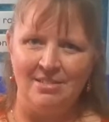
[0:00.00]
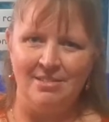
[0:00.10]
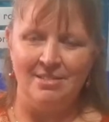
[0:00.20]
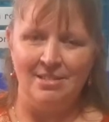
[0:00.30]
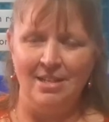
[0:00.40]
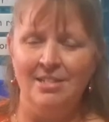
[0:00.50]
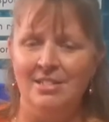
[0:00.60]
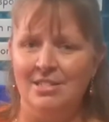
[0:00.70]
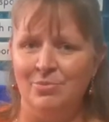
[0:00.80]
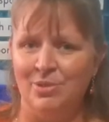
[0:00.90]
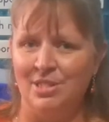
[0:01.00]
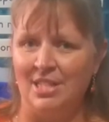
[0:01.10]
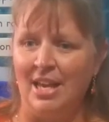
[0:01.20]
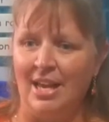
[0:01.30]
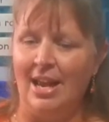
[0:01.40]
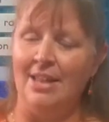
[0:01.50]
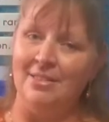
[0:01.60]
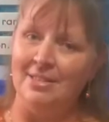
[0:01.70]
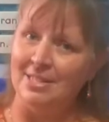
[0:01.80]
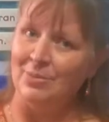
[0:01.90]
Scientists will say,
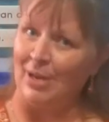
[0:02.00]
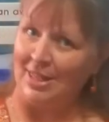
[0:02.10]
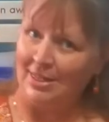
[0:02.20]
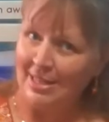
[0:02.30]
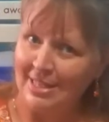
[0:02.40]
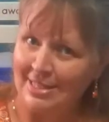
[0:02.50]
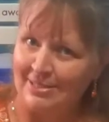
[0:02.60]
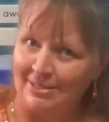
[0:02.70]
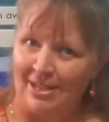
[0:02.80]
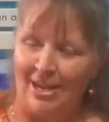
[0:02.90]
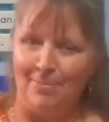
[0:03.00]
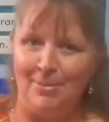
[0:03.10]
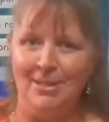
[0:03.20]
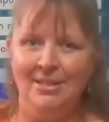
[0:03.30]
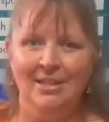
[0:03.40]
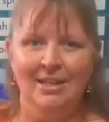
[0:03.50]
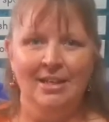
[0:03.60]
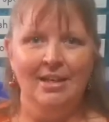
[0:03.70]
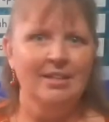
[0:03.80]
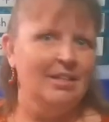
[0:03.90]
this is what I think is going to happen,
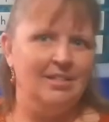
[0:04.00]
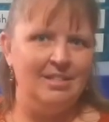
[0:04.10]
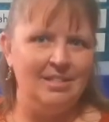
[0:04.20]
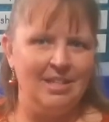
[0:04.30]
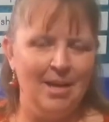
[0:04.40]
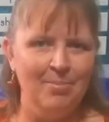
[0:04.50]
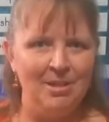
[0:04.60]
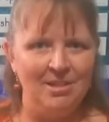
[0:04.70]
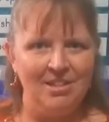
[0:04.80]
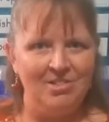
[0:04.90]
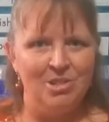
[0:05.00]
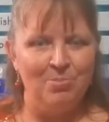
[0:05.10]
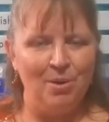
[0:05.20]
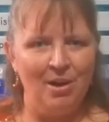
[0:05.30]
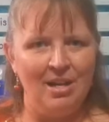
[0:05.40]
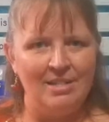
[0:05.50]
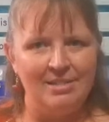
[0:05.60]
and then it doesn't happen, and then they're surprised.